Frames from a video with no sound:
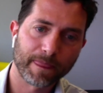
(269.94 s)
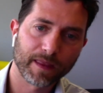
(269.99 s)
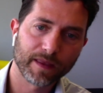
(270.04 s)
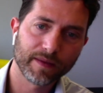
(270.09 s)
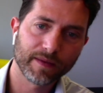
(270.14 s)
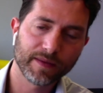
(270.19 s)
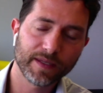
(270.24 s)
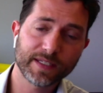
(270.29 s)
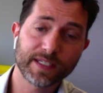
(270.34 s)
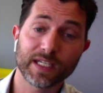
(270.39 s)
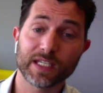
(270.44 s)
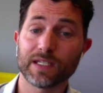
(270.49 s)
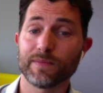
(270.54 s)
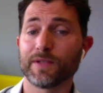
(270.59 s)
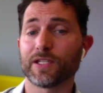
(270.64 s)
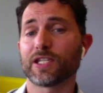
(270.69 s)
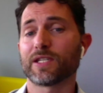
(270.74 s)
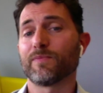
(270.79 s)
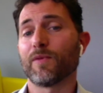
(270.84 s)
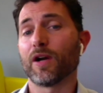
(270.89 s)
This system
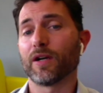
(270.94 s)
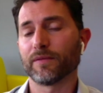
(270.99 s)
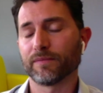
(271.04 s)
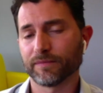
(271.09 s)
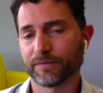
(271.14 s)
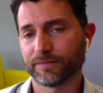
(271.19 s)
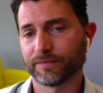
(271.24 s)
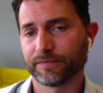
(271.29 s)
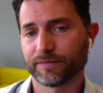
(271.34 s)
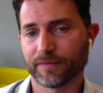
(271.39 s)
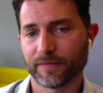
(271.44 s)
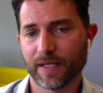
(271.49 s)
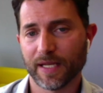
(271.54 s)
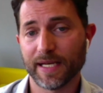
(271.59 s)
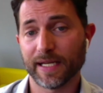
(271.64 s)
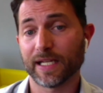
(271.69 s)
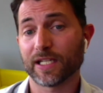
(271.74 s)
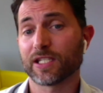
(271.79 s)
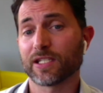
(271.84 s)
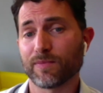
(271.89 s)
is smart, and it
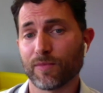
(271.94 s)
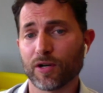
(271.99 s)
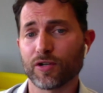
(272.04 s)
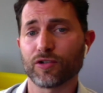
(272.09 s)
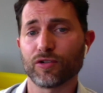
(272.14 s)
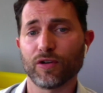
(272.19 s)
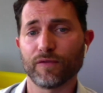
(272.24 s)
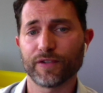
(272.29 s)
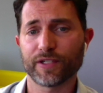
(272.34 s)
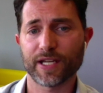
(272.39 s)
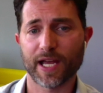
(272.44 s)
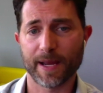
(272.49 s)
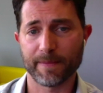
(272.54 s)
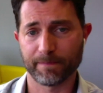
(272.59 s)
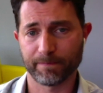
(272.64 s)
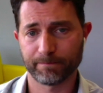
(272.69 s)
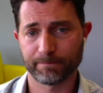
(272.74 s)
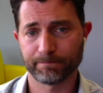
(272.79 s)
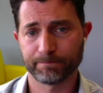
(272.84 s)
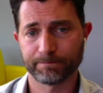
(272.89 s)
gets smarter over time.
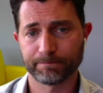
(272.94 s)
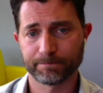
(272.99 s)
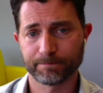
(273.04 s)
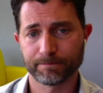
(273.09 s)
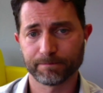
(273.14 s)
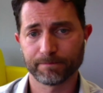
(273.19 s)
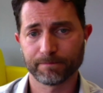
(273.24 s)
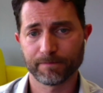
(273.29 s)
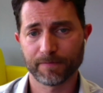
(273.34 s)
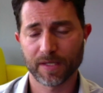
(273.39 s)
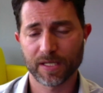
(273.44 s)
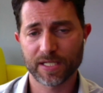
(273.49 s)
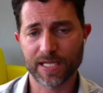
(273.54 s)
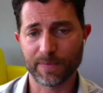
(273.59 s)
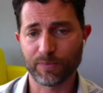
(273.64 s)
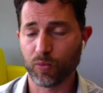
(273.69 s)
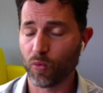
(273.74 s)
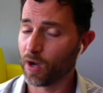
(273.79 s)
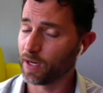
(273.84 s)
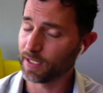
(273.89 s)

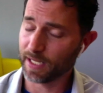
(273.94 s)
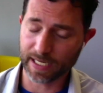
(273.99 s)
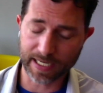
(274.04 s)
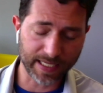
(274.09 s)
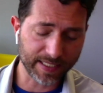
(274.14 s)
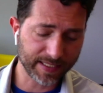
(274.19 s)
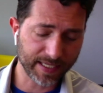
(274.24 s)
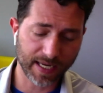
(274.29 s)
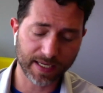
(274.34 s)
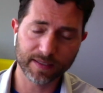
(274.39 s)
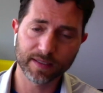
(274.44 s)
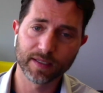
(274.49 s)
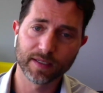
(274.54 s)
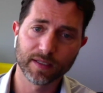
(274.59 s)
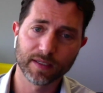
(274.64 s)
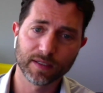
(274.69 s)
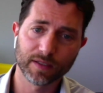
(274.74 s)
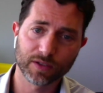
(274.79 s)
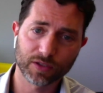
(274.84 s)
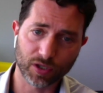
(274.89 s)
Step one, like I said,
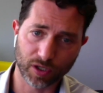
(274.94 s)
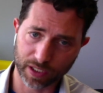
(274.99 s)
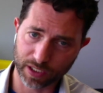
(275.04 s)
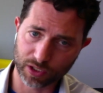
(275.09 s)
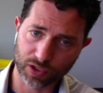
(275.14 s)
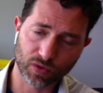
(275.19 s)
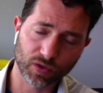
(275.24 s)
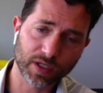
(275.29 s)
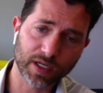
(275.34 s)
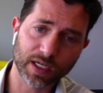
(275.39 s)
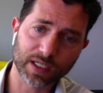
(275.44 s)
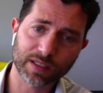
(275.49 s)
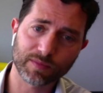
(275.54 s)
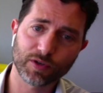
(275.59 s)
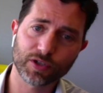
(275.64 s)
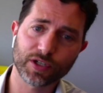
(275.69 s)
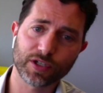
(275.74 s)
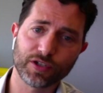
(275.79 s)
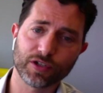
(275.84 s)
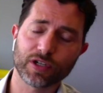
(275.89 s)
target your
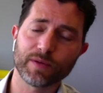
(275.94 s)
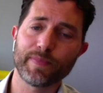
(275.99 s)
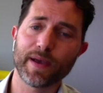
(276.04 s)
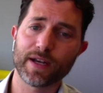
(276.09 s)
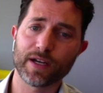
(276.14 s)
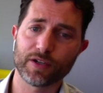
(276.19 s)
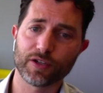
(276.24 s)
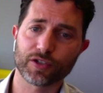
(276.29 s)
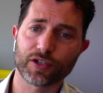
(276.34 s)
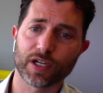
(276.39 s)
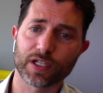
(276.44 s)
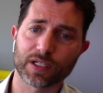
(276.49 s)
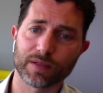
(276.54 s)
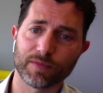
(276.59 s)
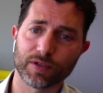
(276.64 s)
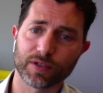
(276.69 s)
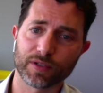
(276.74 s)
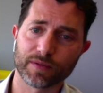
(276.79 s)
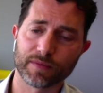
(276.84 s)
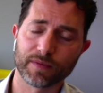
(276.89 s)
customers and your competitors'
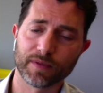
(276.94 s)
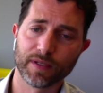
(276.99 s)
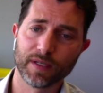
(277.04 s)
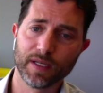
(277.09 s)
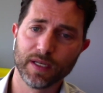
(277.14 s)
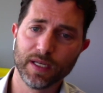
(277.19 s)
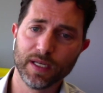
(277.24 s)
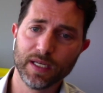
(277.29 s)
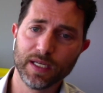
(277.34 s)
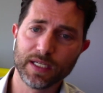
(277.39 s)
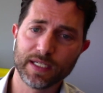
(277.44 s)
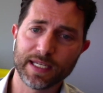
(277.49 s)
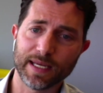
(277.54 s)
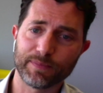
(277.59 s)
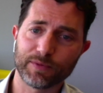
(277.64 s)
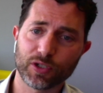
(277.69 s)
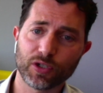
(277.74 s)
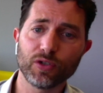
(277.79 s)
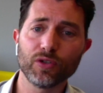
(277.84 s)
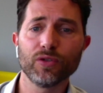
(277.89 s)
customers.
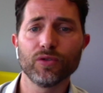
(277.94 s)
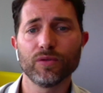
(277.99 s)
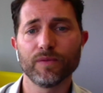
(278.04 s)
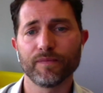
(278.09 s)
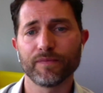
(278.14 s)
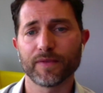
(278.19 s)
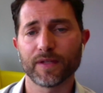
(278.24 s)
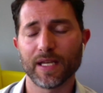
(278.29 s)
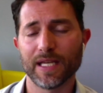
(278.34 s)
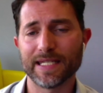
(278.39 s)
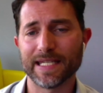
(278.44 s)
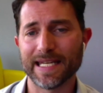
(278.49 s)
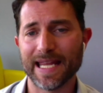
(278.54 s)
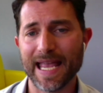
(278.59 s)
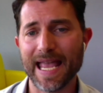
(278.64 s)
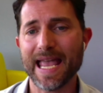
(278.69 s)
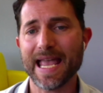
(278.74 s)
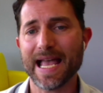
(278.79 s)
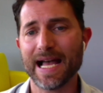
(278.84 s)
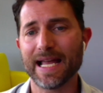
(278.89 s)
Step two is an
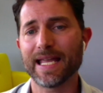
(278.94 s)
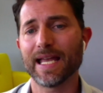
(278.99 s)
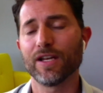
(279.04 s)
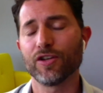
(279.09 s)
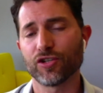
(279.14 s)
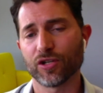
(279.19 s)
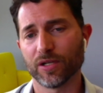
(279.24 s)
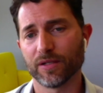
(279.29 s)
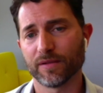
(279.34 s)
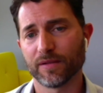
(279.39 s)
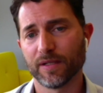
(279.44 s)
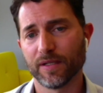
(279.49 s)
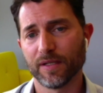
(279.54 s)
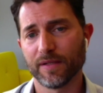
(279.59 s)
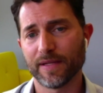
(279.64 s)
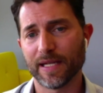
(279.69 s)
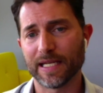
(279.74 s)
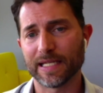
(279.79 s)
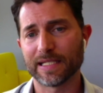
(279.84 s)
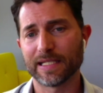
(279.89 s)
AI engine
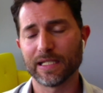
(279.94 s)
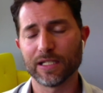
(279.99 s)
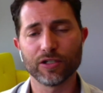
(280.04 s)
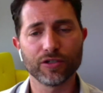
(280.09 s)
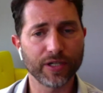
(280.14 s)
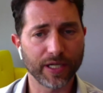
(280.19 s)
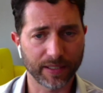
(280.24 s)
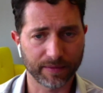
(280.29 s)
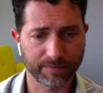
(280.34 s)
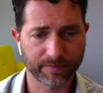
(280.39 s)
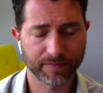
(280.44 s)
that is learning.